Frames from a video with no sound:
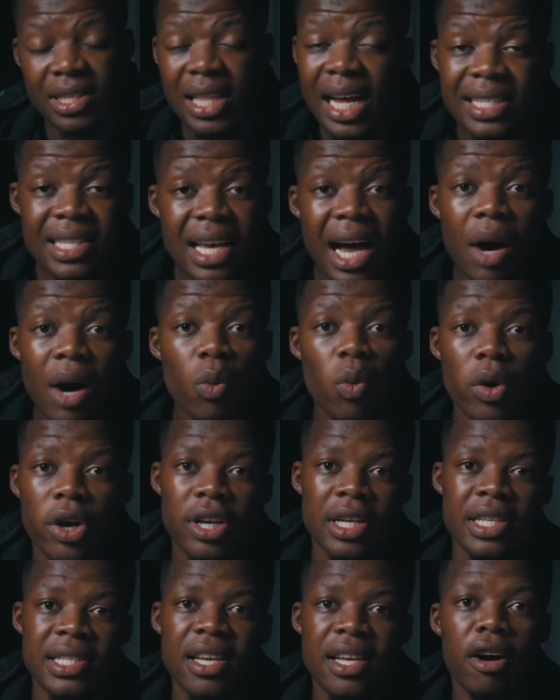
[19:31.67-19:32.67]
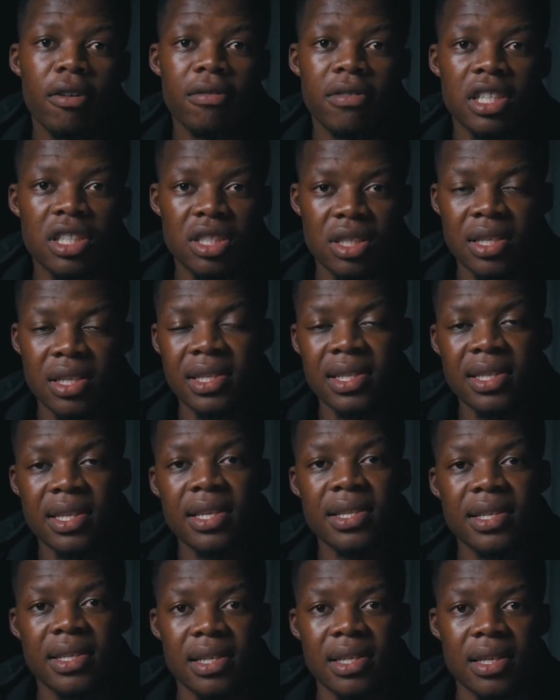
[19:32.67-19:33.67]
that's how we're going to salvage the
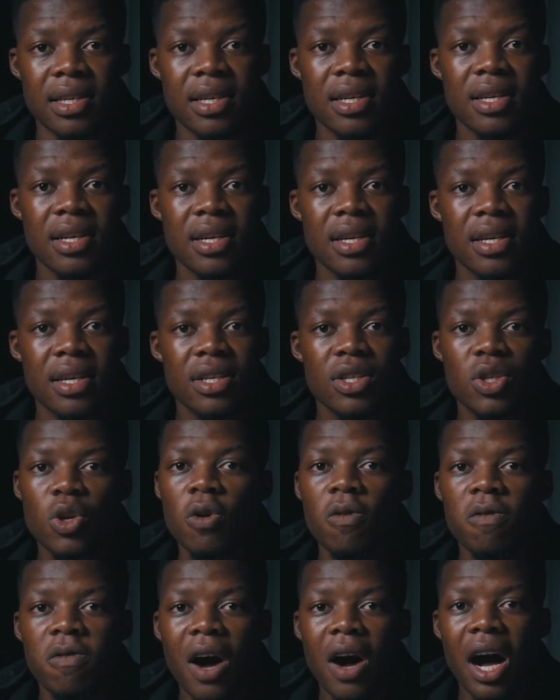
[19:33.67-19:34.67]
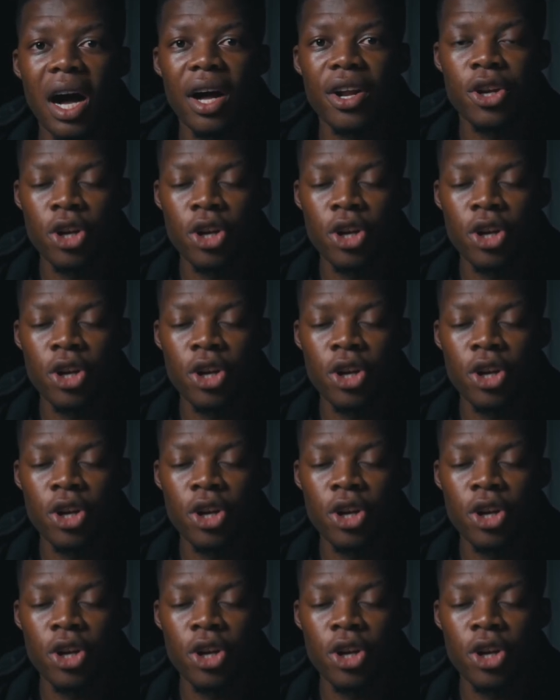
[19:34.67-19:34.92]
season so far.